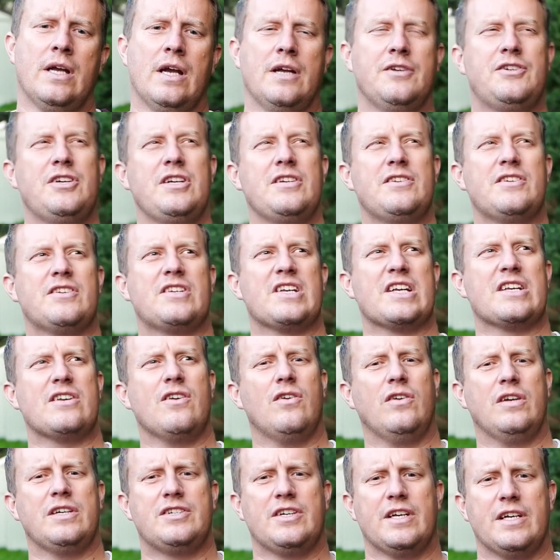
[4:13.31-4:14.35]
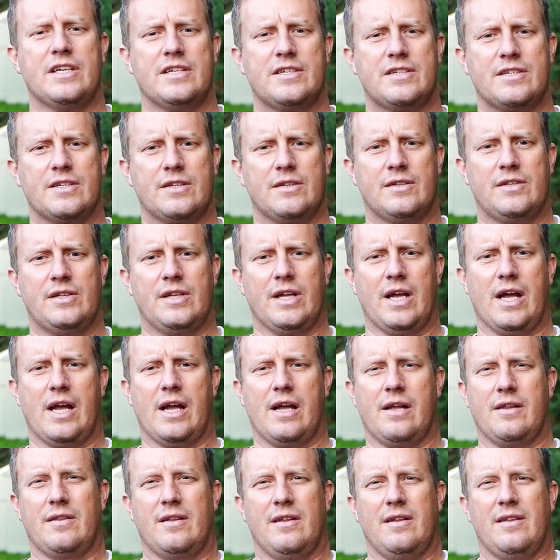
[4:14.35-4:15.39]
And Jesus acknowledges
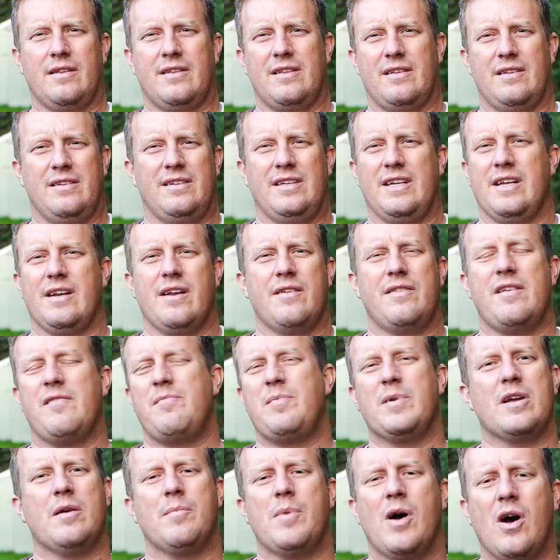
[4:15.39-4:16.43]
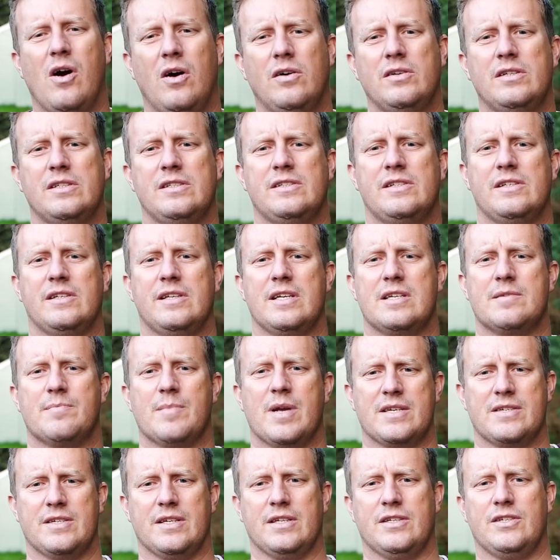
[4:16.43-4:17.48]
that, you know, they've become hardened to this
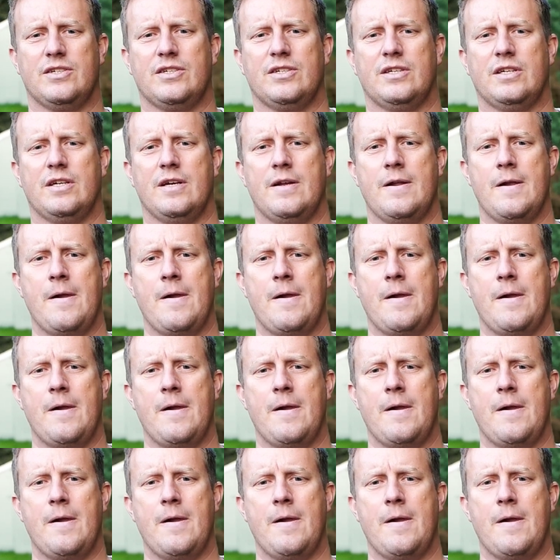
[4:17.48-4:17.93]
message.